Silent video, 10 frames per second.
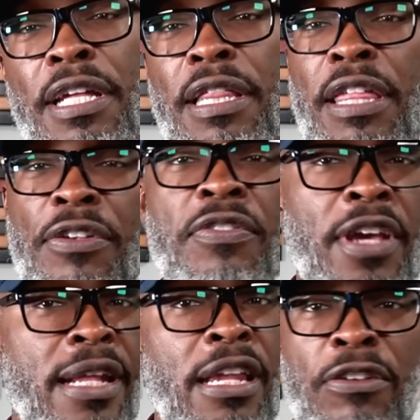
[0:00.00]
they
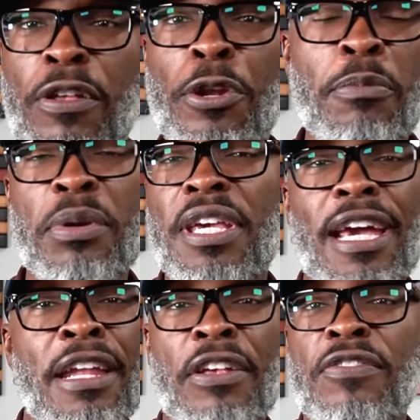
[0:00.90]
said that it's going to be
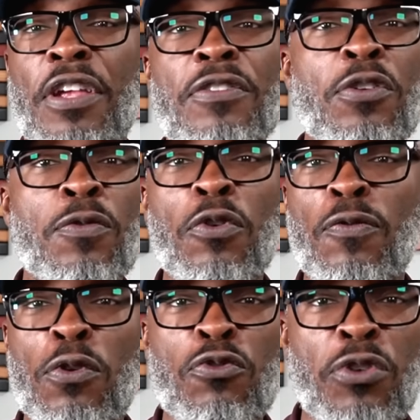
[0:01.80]
an extensive
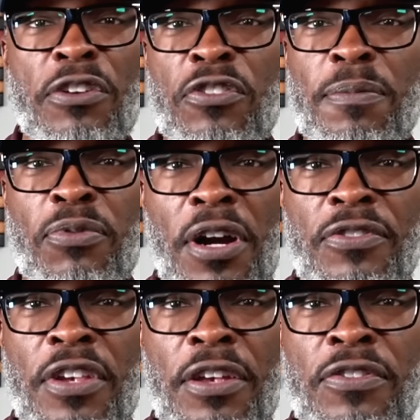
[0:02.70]
filtration
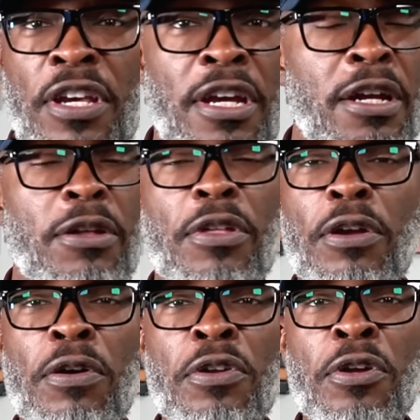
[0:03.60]
process. They're
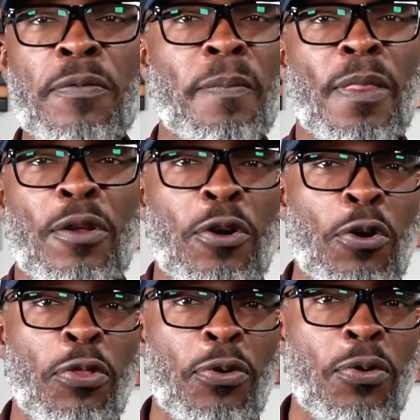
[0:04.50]
going to
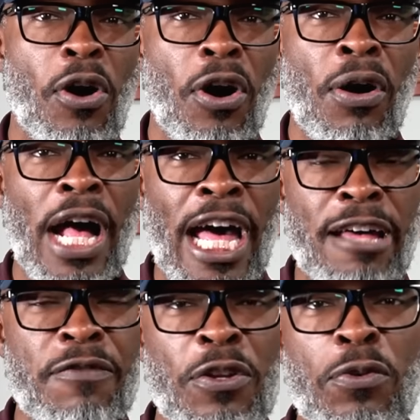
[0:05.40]
go through all
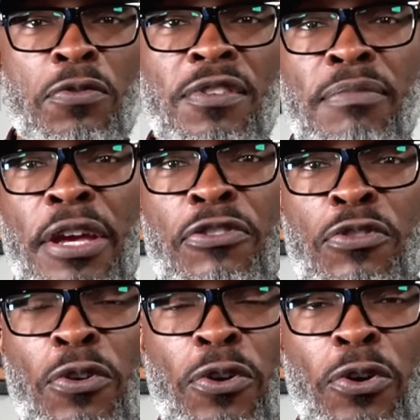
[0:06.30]
avenues to make
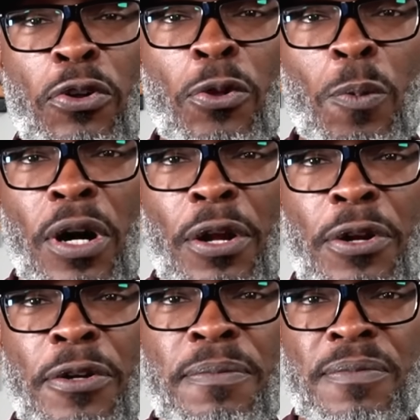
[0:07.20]
sure the
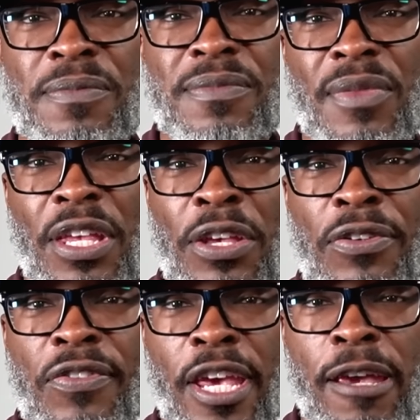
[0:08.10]
water is
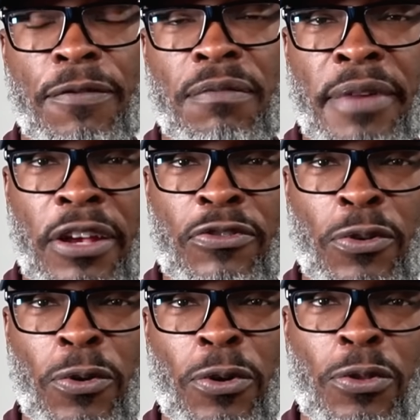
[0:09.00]
safe, to make
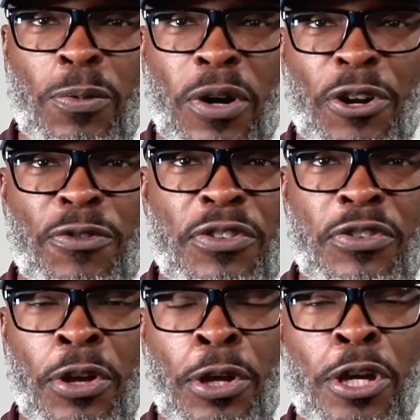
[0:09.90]
sure the water is
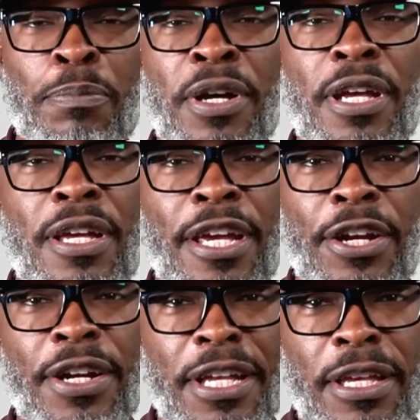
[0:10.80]
good. But
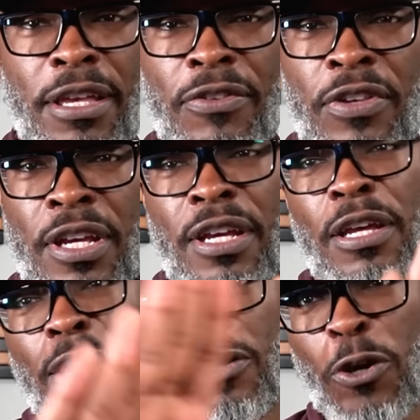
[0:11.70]
here is
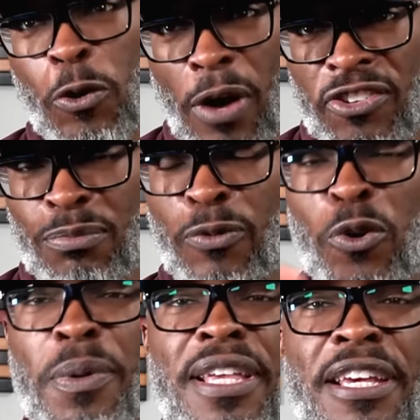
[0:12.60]
the question before
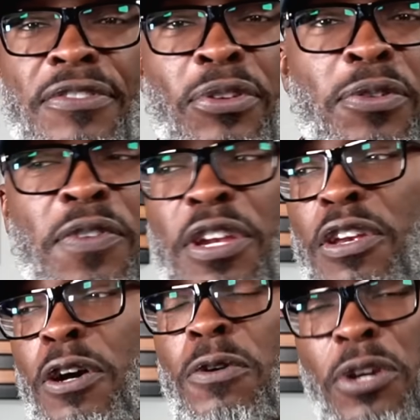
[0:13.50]
we get to the
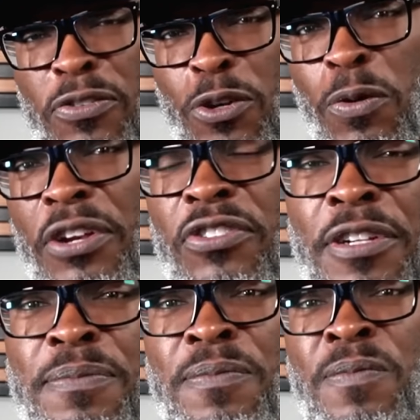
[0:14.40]
video. Here's the question.